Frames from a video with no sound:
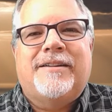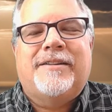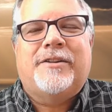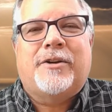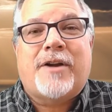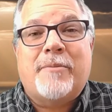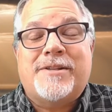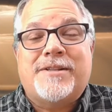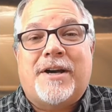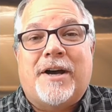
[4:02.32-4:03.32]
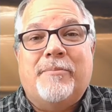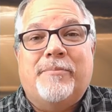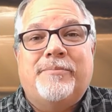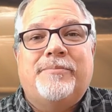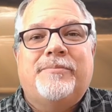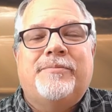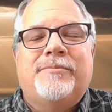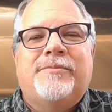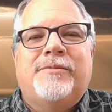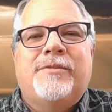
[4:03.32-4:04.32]
there'll come a time
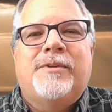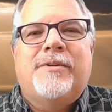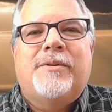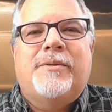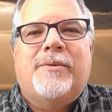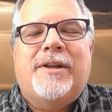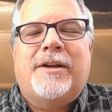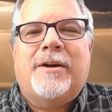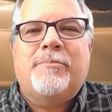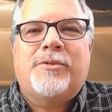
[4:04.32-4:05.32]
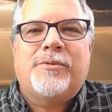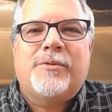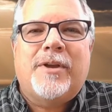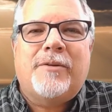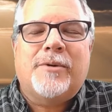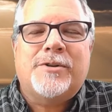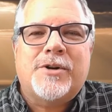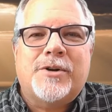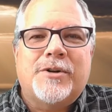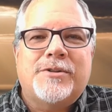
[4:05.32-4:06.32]
when he comes and
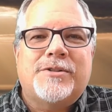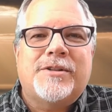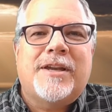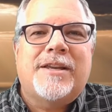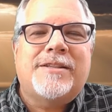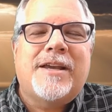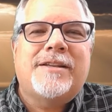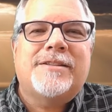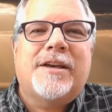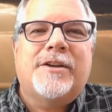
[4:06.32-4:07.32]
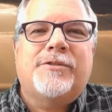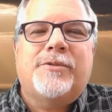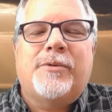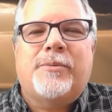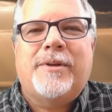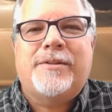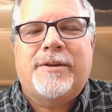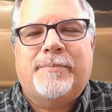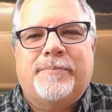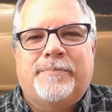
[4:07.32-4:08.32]
returns and takes us with him.